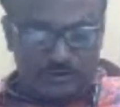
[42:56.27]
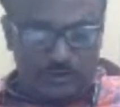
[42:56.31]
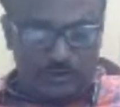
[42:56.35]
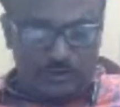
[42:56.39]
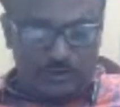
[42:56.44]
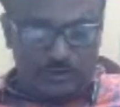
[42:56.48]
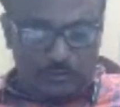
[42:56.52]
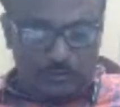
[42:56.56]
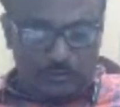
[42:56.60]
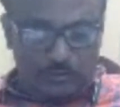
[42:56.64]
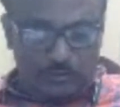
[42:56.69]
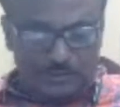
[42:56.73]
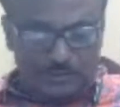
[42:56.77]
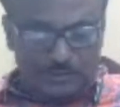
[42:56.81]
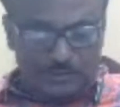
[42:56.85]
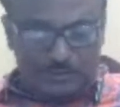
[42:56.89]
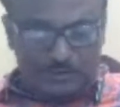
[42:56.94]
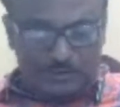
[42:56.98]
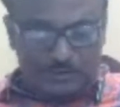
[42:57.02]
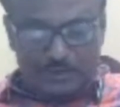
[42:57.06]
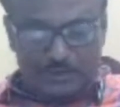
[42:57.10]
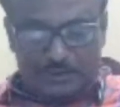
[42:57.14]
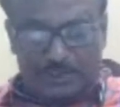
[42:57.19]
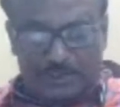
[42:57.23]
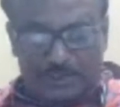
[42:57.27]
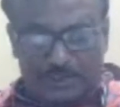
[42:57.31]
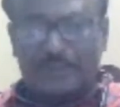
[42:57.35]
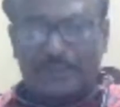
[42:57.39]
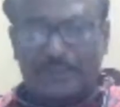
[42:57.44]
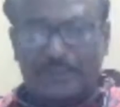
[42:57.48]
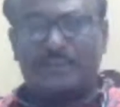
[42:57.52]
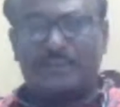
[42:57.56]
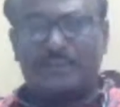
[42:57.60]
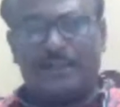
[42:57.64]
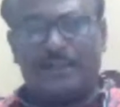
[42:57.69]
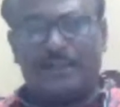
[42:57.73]
what is
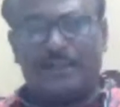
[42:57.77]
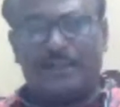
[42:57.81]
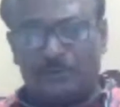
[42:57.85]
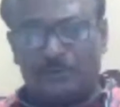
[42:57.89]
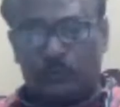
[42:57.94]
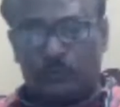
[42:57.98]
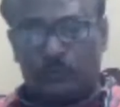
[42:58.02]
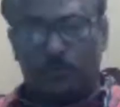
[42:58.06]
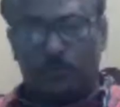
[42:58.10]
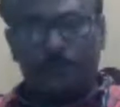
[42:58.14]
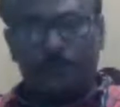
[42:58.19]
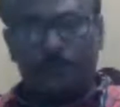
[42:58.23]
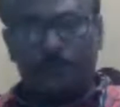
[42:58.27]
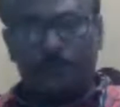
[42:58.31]
like High Court,